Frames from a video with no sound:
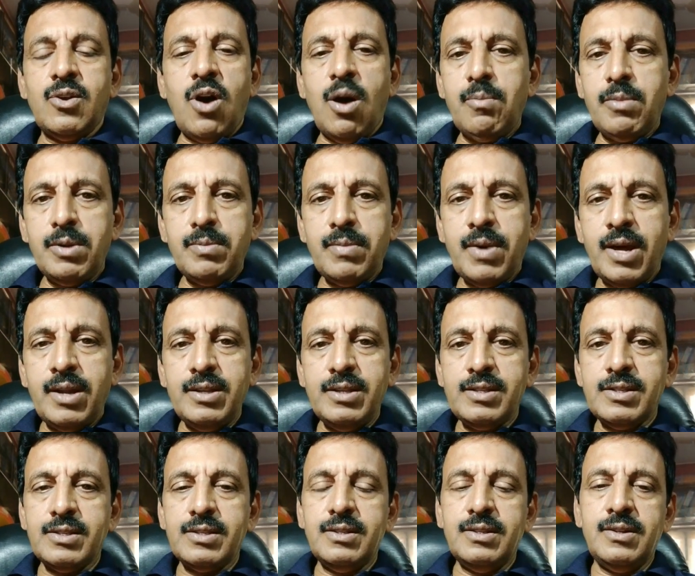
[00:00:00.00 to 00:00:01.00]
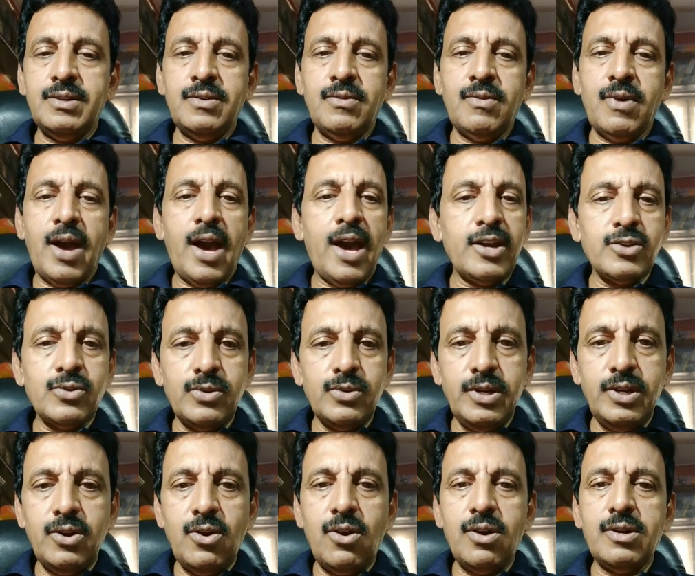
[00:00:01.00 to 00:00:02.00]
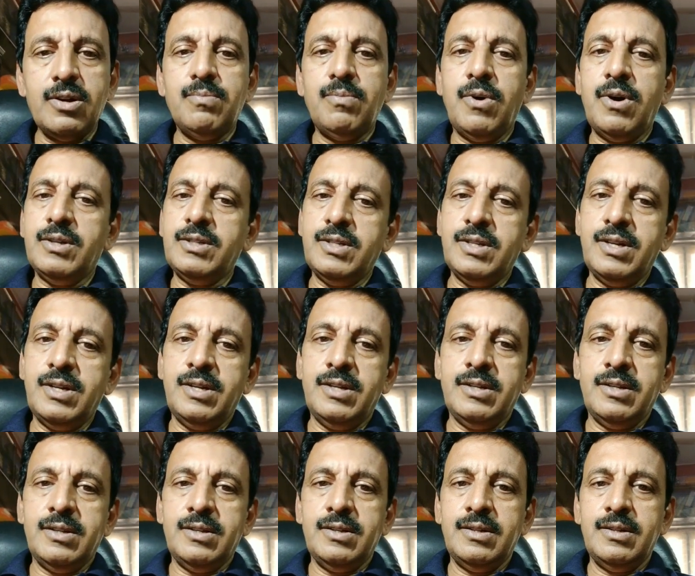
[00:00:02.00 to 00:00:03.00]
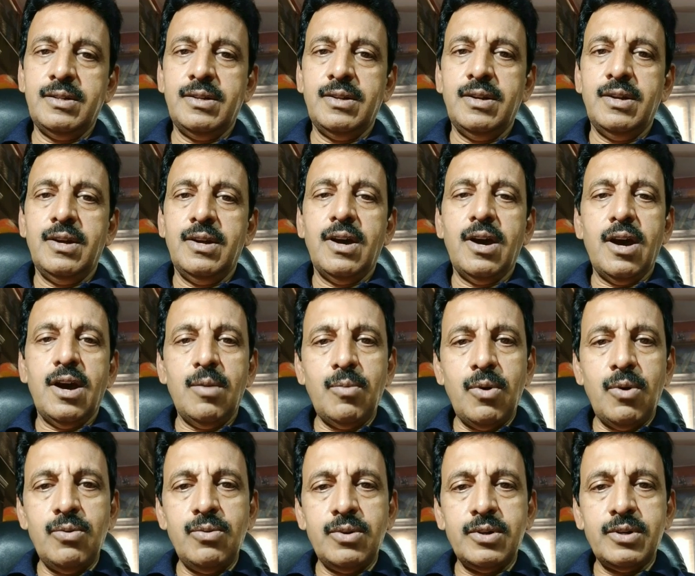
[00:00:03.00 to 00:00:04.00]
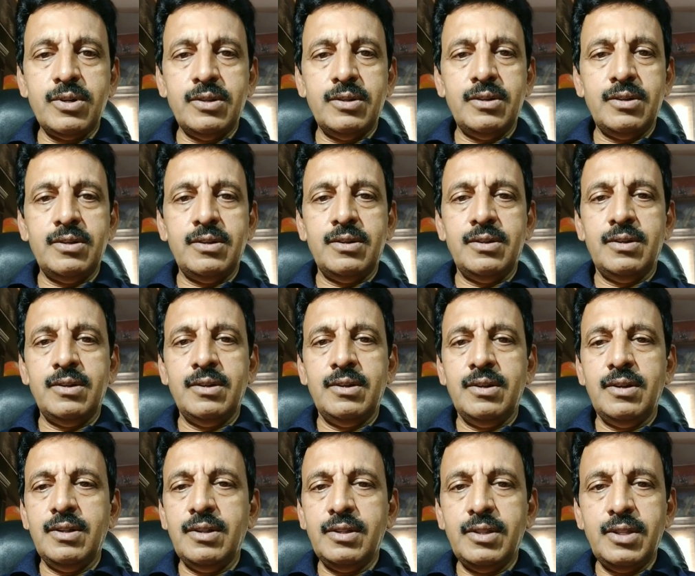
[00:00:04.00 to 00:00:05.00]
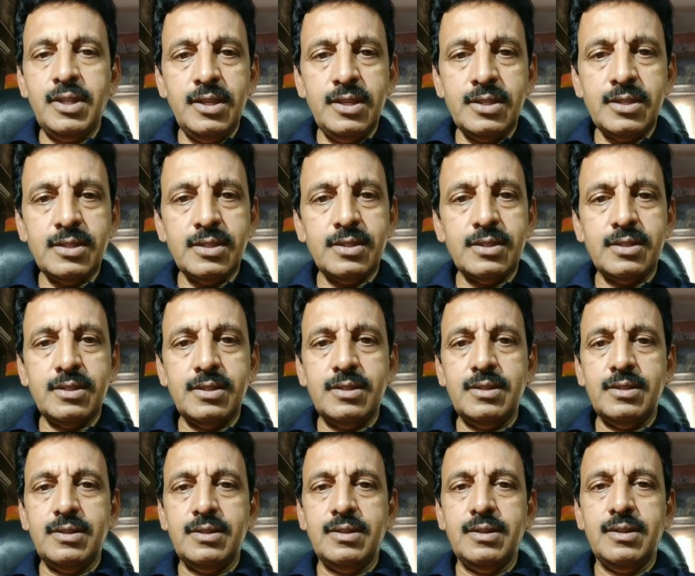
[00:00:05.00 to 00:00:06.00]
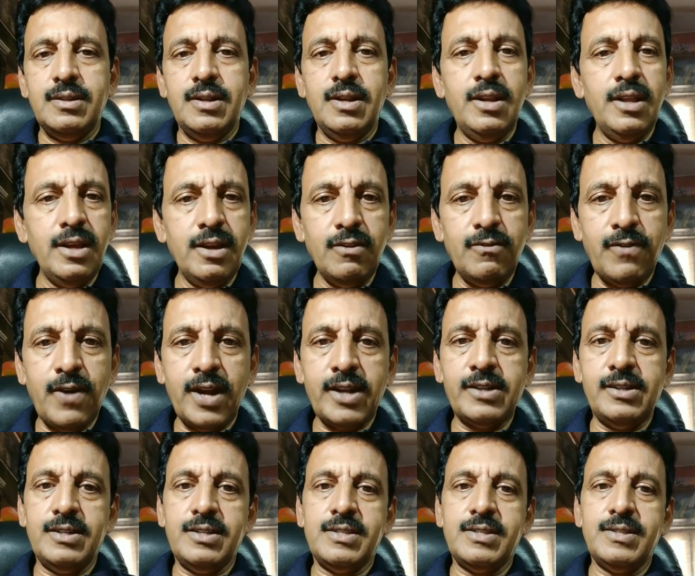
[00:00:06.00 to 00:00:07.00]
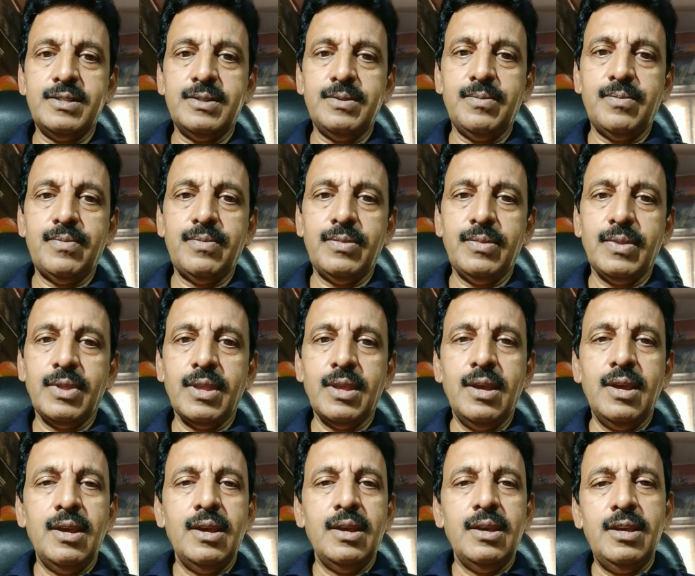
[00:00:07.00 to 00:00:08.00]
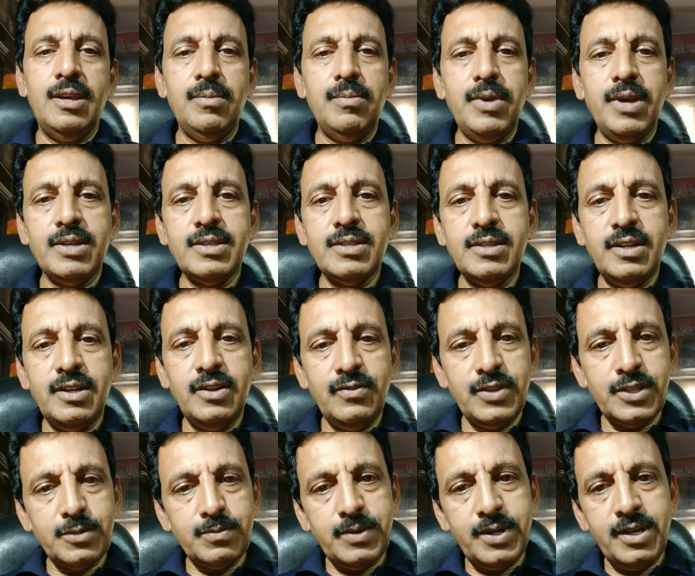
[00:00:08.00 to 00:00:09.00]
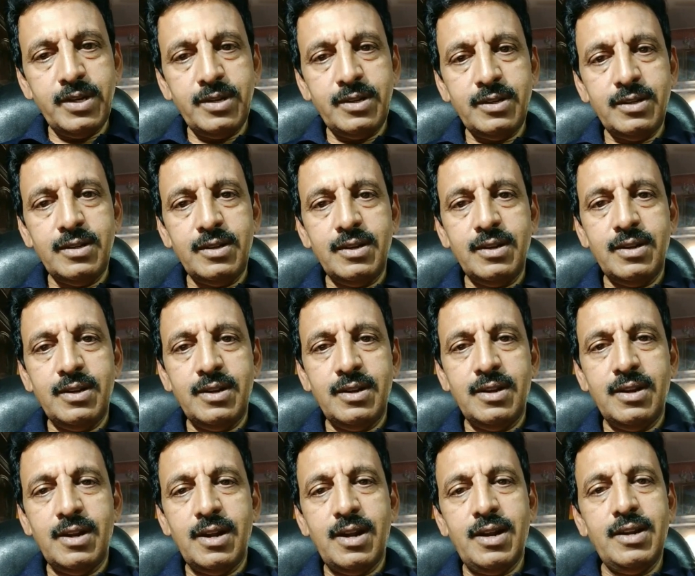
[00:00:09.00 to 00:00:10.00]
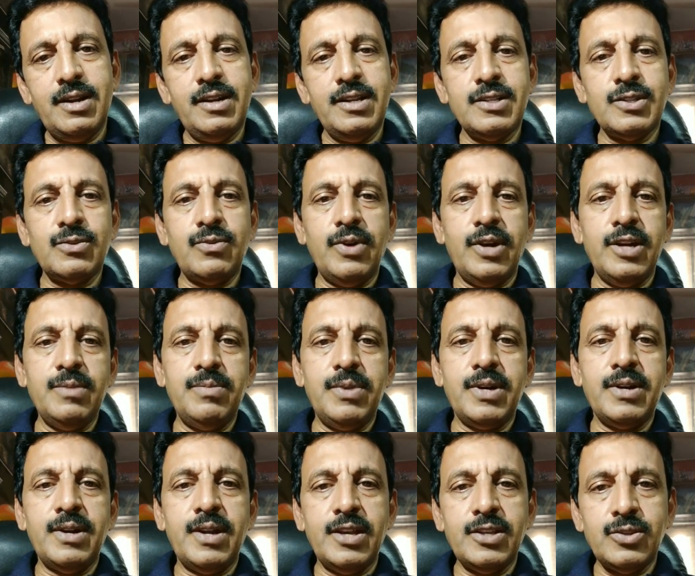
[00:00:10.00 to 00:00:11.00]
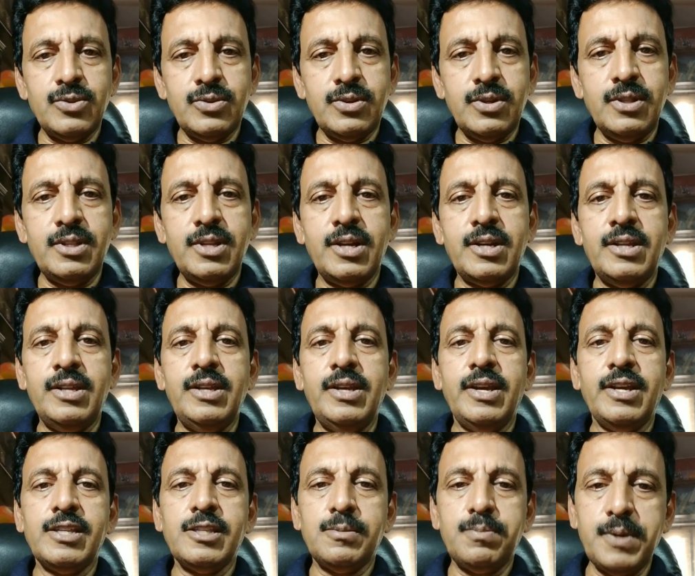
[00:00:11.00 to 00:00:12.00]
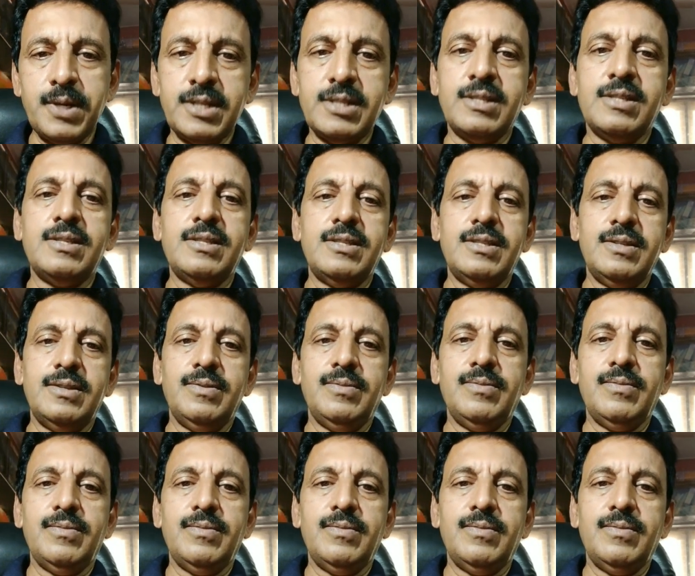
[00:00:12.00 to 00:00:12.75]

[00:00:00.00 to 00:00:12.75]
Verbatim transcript: common man is uh, actually not bothered about uh, these legal factors. He makes an investment and it is quite but natural that he expects